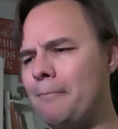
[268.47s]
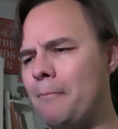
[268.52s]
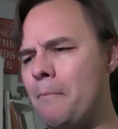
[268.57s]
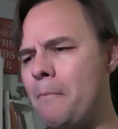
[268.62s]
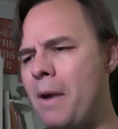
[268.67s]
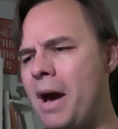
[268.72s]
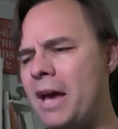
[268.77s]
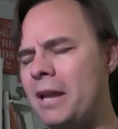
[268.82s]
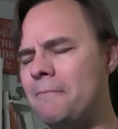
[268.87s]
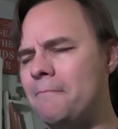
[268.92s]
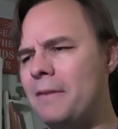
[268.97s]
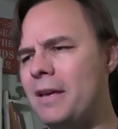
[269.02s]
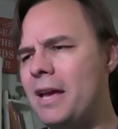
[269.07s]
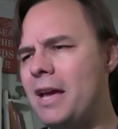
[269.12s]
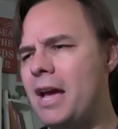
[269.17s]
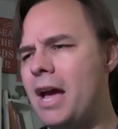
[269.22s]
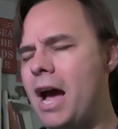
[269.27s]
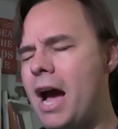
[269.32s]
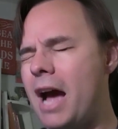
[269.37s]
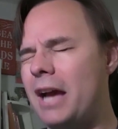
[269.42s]
but
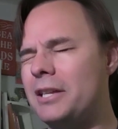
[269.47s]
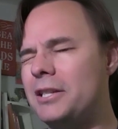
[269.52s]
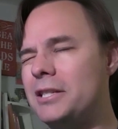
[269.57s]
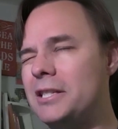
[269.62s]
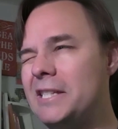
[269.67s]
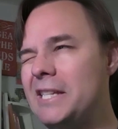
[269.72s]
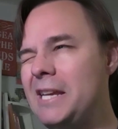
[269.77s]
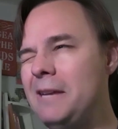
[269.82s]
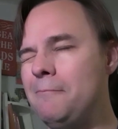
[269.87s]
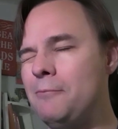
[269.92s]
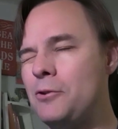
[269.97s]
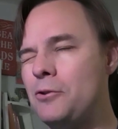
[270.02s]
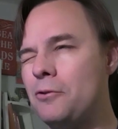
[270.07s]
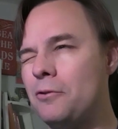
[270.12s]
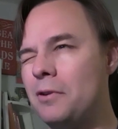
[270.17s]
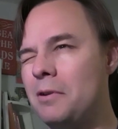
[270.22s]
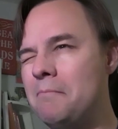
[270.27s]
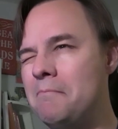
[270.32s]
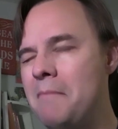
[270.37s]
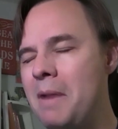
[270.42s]
I seem to
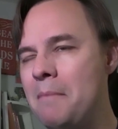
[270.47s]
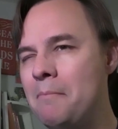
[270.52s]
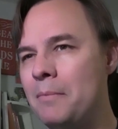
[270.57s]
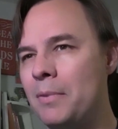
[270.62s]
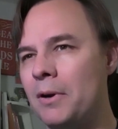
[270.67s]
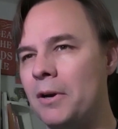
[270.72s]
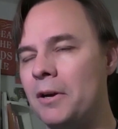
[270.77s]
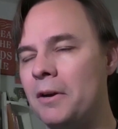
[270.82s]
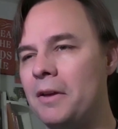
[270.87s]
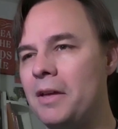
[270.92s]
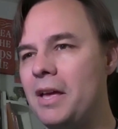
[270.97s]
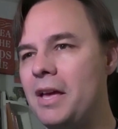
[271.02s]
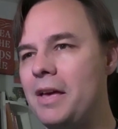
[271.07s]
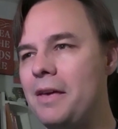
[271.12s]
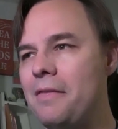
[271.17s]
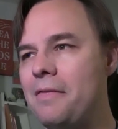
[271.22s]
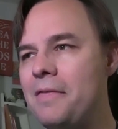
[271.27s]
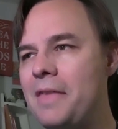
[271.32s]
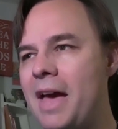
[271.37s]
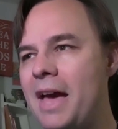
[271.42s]
remember
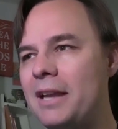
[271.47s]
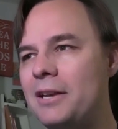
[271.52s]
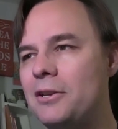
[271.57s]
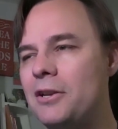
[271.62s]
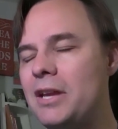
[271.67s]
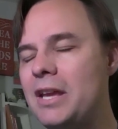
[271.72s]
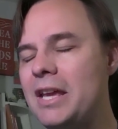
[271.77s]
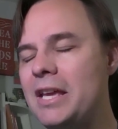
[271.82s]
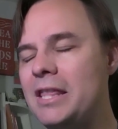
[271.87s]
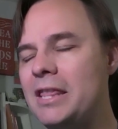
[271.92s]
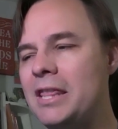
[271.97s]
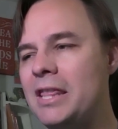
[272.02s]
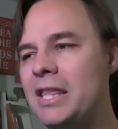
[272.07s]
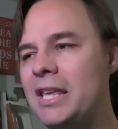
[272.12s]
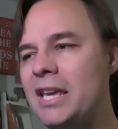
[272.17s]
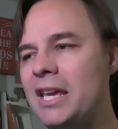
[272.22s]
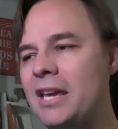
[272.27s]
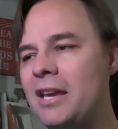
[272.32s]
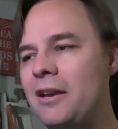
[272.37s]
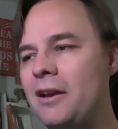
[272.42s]
that in
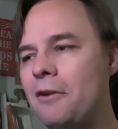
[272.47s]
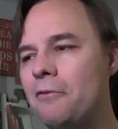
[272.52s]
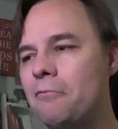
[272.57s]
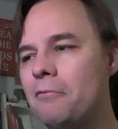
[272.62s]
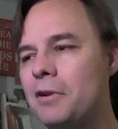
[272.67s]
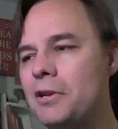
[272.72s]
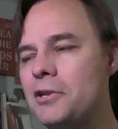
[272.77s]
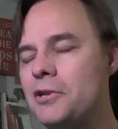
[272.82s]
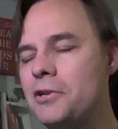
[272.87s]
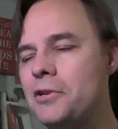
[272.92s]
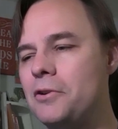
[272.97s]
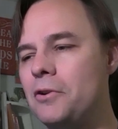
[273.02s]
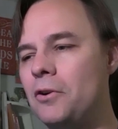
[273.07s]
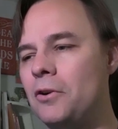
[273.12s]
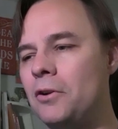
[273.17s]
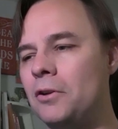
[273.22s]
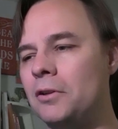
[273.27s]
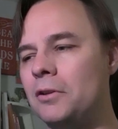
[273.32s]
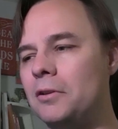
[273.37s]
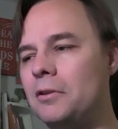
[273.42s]
the
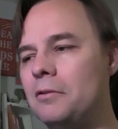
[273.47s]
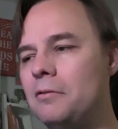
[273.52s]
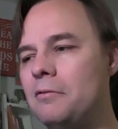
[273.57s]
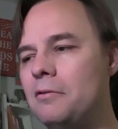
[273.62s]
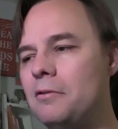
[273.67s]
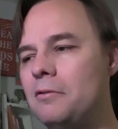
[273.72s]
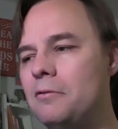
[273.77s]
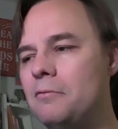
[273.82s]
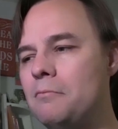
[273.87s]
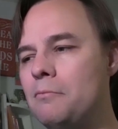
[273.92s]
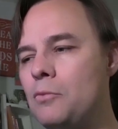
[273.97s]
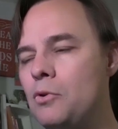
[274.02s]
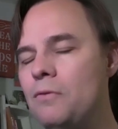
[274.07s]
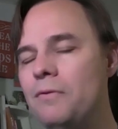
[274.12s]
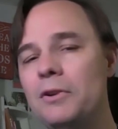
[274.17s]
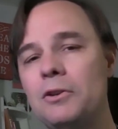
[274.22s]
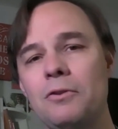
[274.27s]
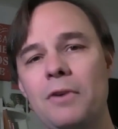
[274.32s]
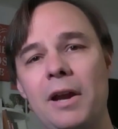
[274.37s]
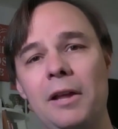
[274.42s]
original
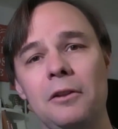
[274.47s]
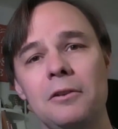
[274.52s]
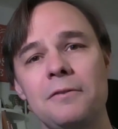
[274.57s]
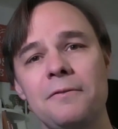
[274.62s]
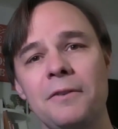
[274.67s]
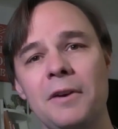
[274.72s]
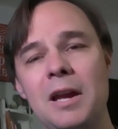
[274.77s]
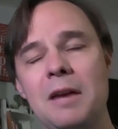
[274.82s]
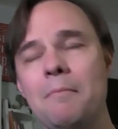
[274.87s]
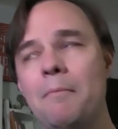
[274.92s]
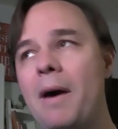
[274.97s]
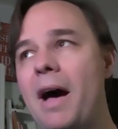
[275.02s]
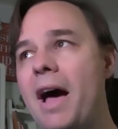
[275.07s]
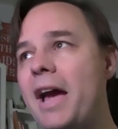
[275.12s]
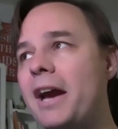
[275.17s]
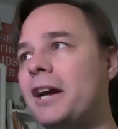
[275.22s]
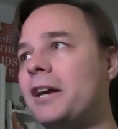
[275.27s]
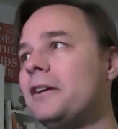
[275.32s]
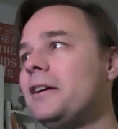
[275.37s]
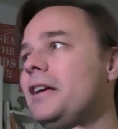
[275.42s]
movie trailers for
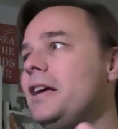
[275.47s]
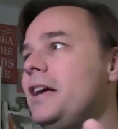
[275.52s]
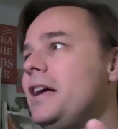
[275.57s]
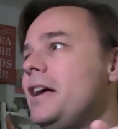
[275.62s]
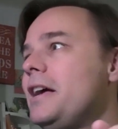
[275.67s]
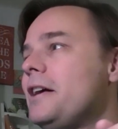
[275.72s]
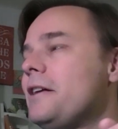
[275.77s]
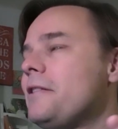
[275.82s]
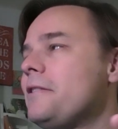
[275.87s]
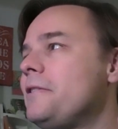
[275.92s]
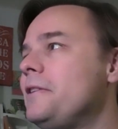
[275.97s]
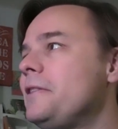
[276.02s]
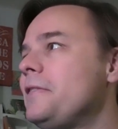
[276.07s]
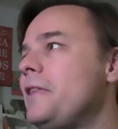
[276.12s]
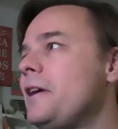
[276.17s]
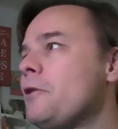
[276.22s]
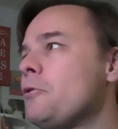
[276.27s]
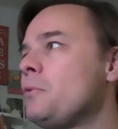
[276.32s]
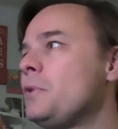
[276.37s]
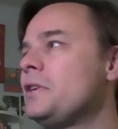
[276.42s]
Empire, that
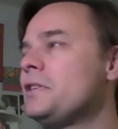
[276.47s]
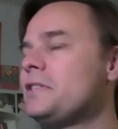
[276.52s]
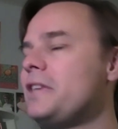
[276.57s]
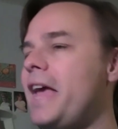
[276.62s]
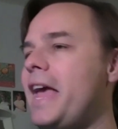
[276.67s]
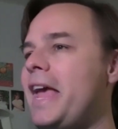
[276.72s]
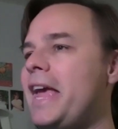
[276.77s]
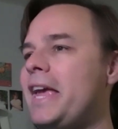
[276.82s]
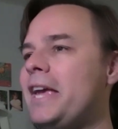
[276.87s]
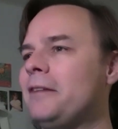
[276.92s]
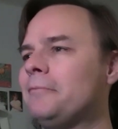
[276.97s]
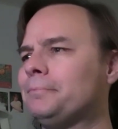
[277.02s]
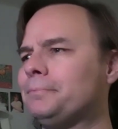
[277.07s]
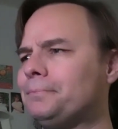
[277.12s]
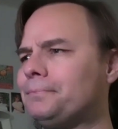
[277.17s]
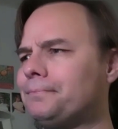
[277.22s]
there was a